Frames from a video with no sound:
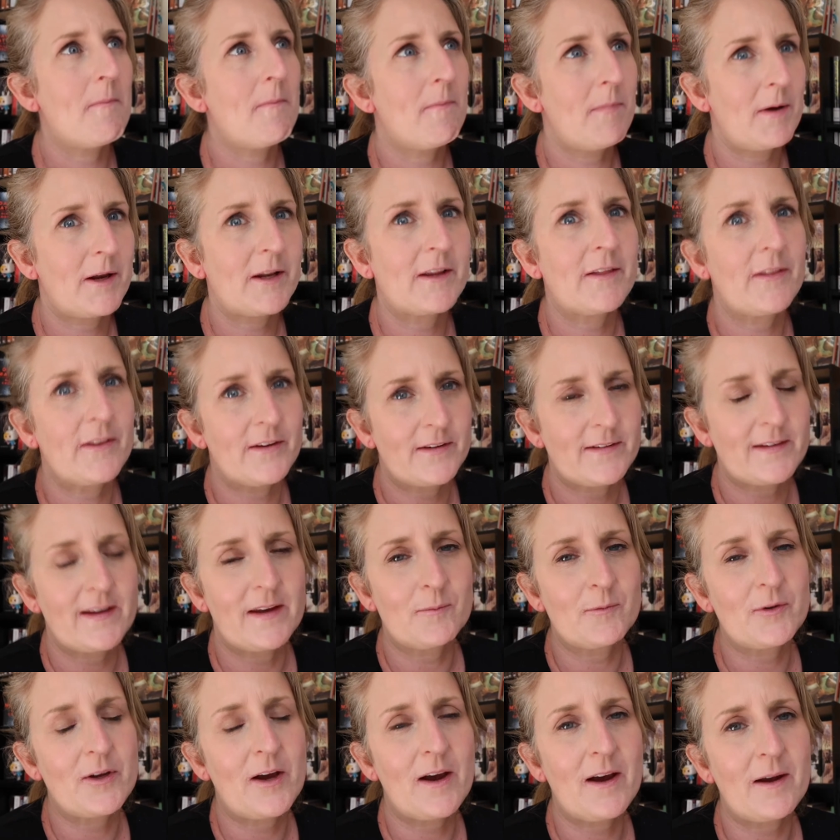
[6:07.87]
but at the
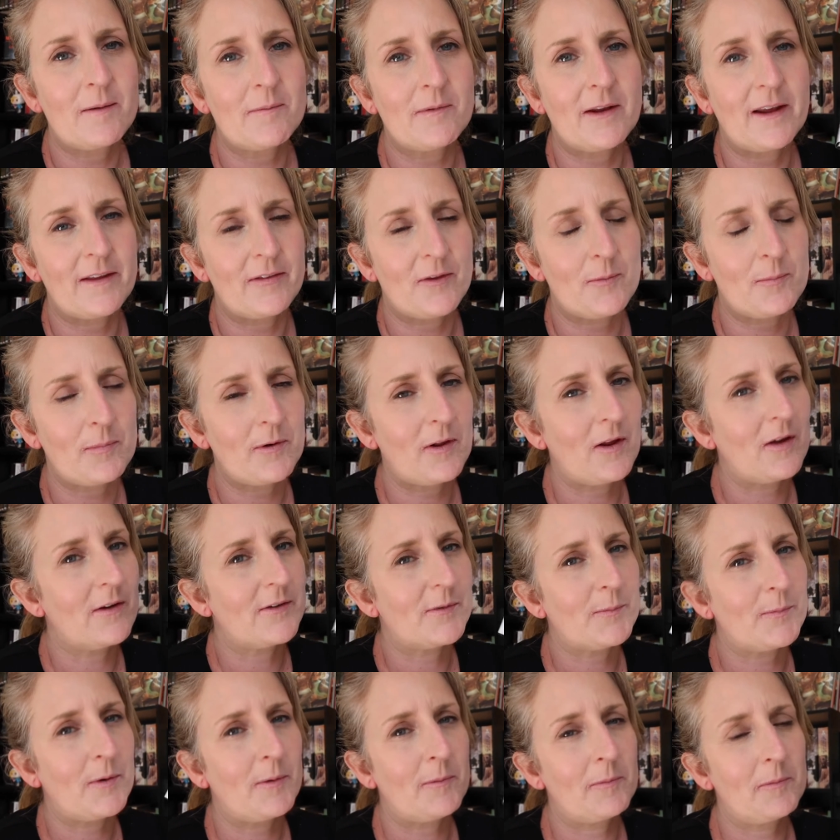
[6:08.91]
same time like the plot
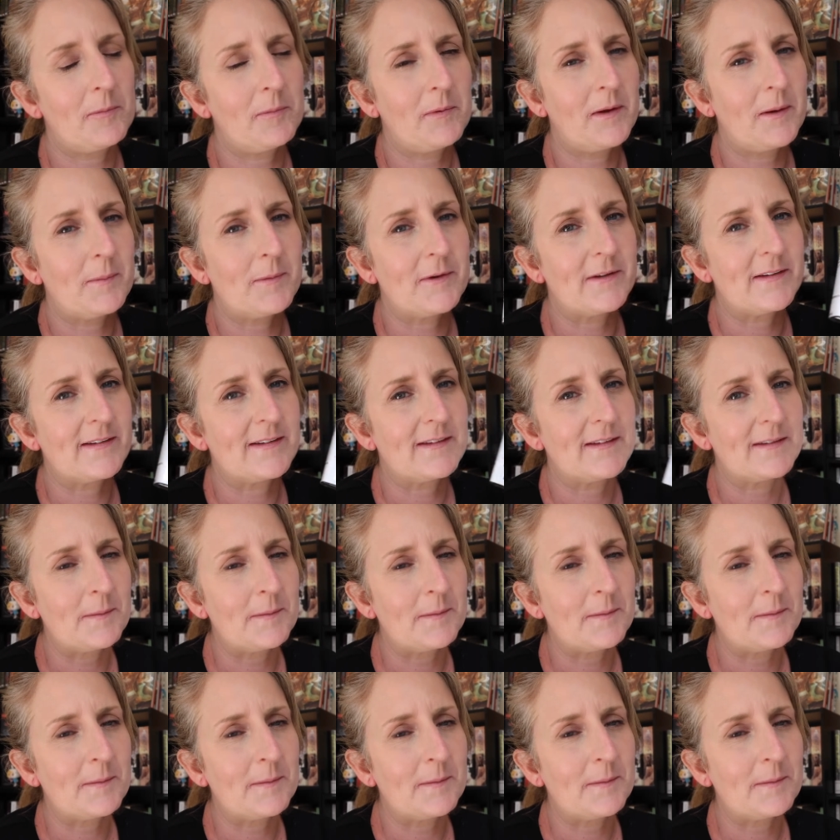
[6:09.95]
is probably a bit